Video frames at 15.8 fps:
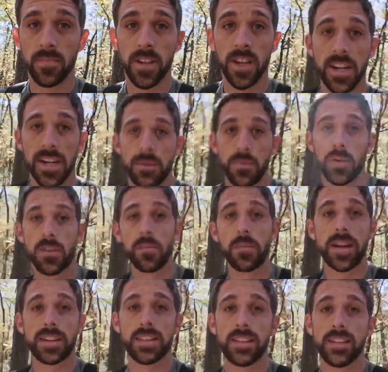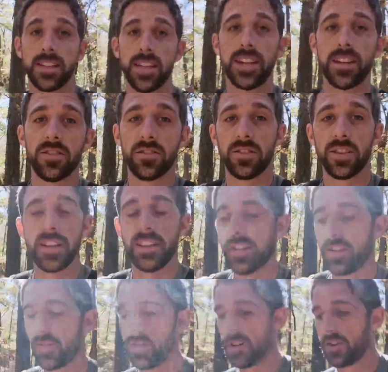Hey guys, welcome back to the channel. In this
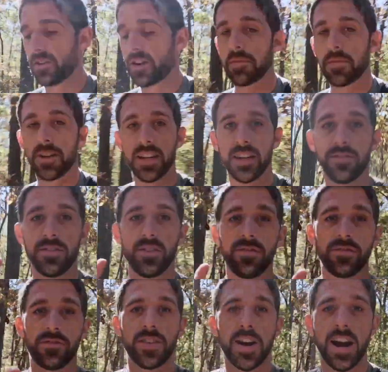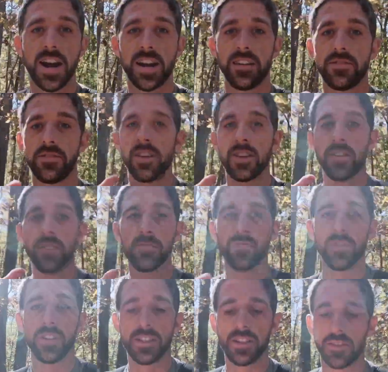video, I'm going to give you 5
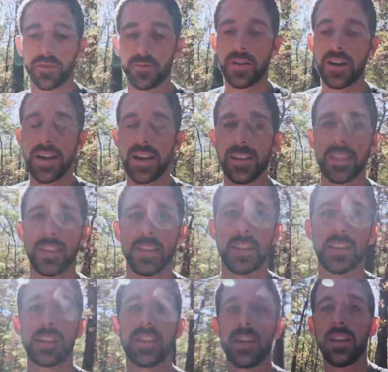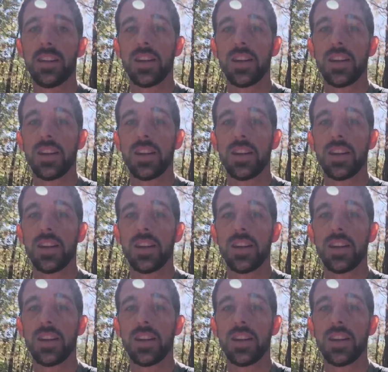reasons why I think the